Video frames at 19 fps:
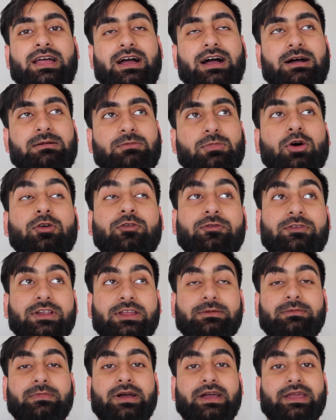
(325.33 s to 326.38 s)

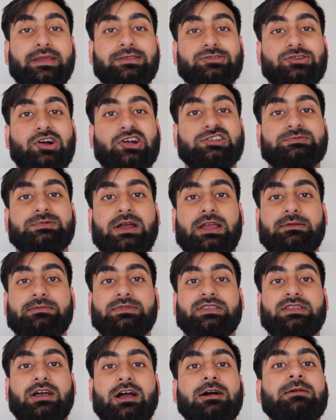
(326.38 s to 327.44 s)
Hopefully my charge
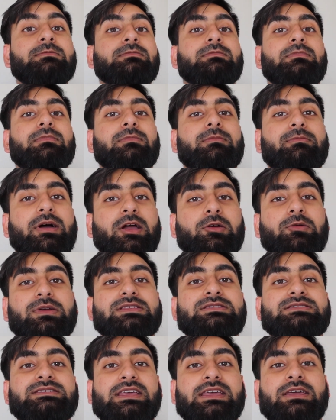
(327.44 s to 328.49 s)
pipes come by
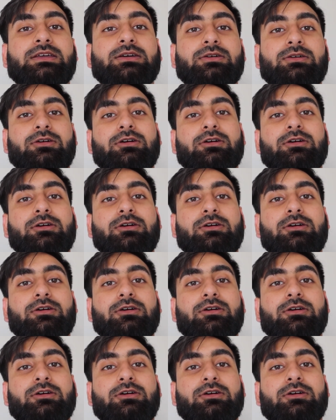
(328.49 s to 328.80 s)
Wednesday,